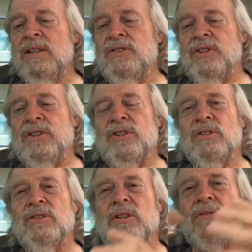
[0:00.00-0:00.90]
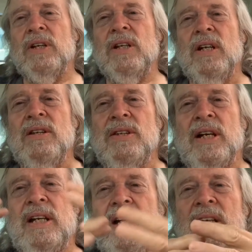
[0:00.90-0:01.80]
judicial so that they
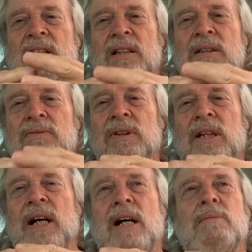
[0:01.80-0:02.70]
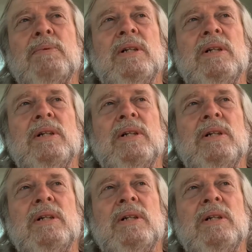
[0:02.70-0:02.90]
cannot overlap,